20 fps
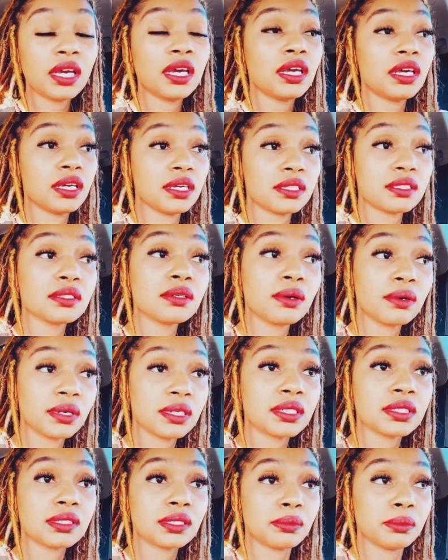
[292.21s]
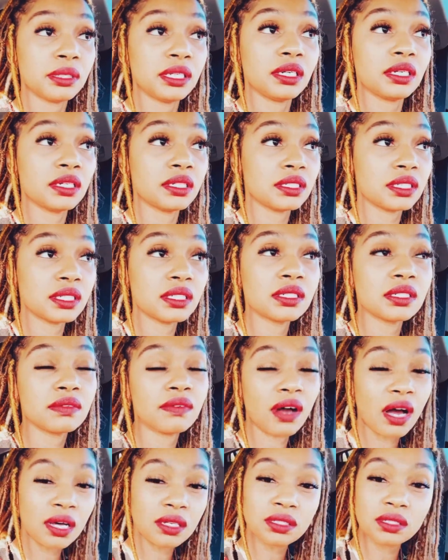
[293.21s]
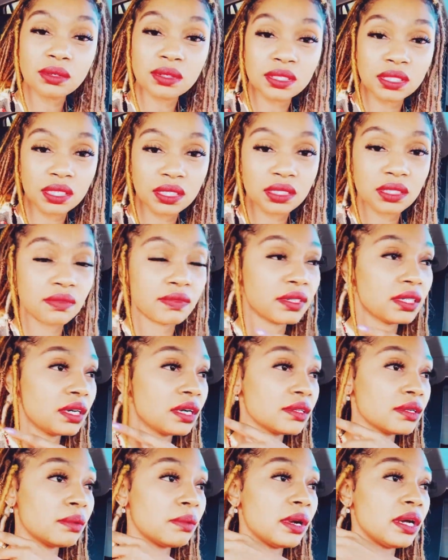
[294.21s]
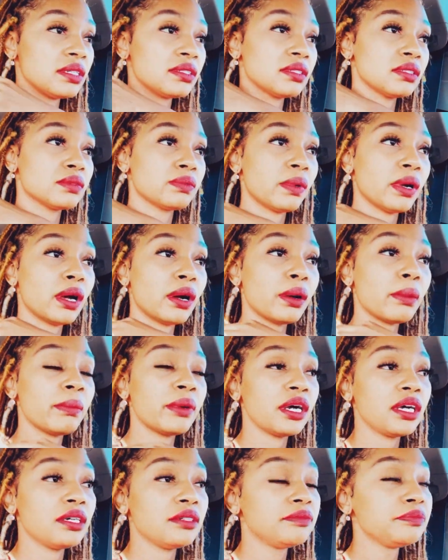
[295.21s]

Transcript: He's going to be attentive. Also attentive in other ways as well, but